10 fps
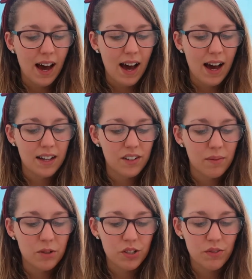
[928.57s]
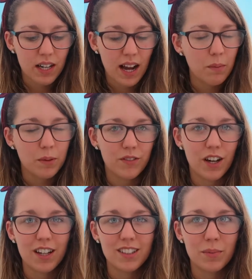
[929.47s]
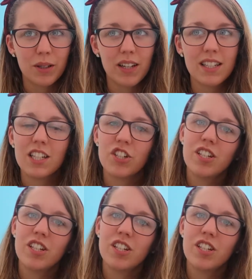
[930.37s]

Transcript: And I'm just really happy for her, to be honest.